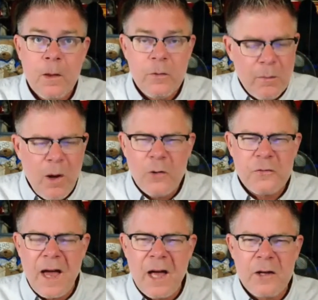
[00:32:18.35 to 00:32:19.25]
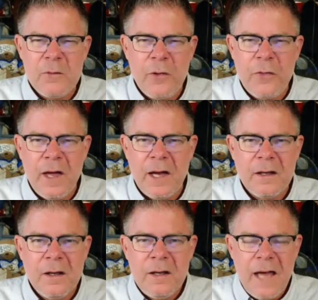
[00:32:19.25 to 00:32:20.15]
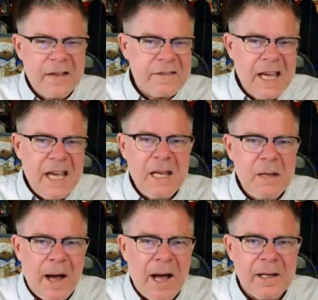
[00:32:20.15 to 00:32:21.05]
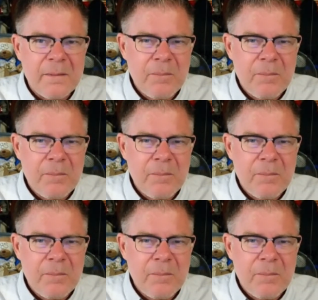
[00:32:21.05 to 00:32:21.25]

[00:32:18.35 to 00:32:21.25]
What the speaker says: The most valuable thing. Ask anybody.